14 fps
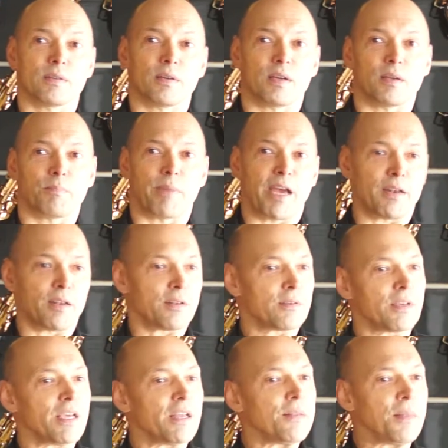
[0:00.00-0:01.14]
and bend it
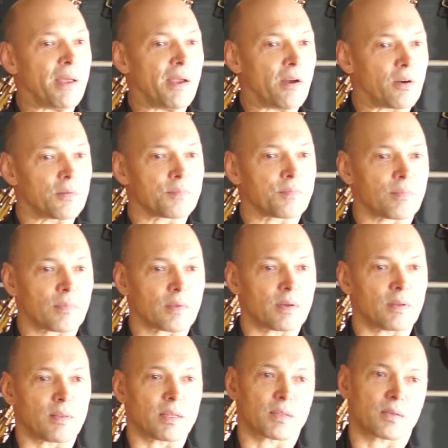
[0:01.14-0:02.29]
in there,
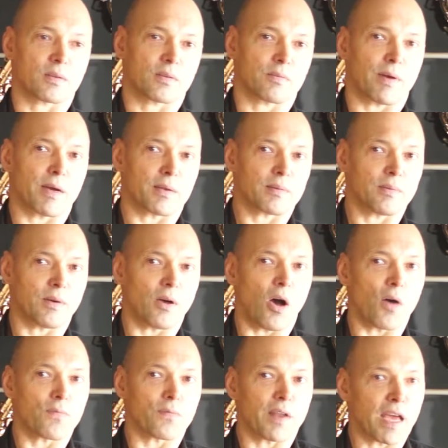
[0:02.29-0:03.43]
and that quite
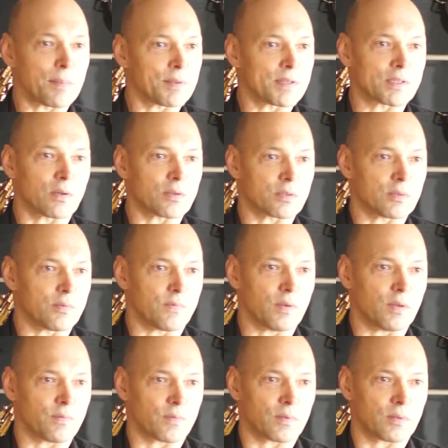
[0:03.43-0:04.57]
often happens also
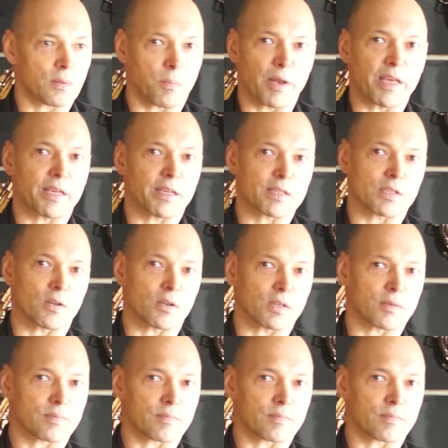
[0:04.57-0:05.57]
if the playing is not